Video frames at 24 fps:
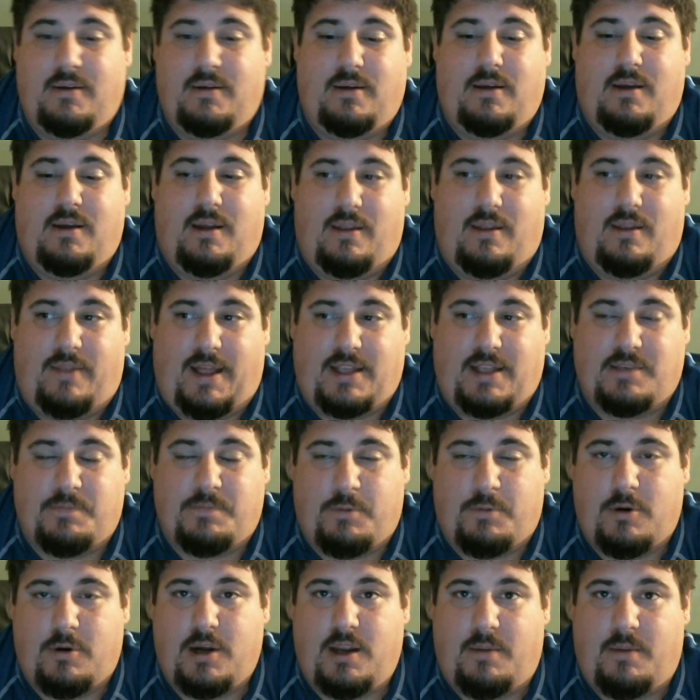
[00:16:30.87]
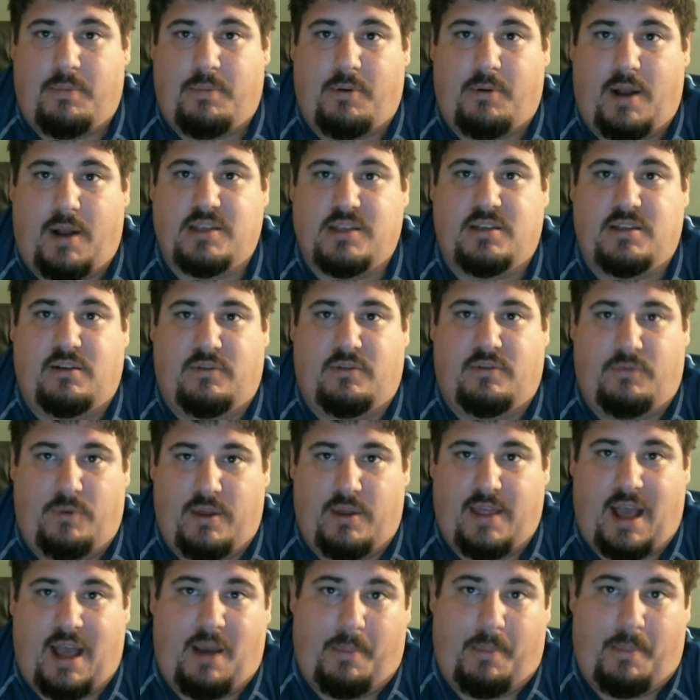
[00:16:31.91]
That's pretty impressive with
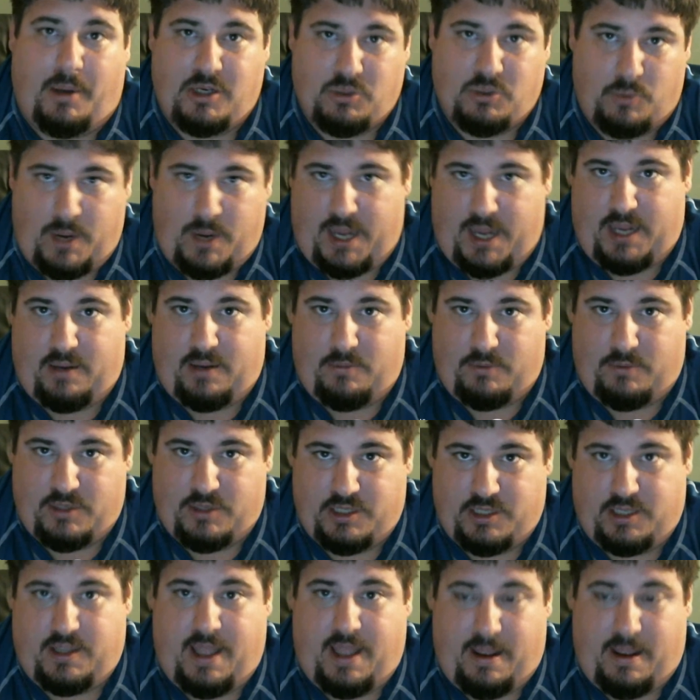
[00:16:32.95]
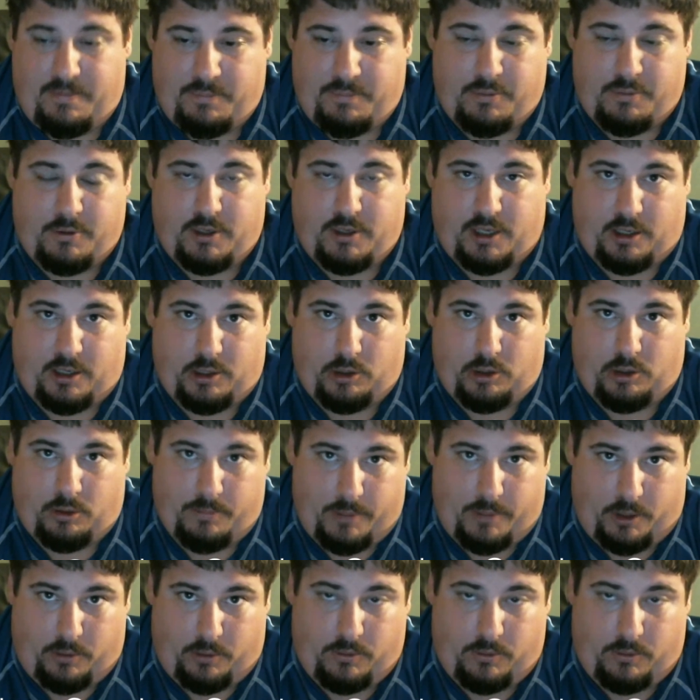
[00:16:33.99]
how much weight was in that particular boat.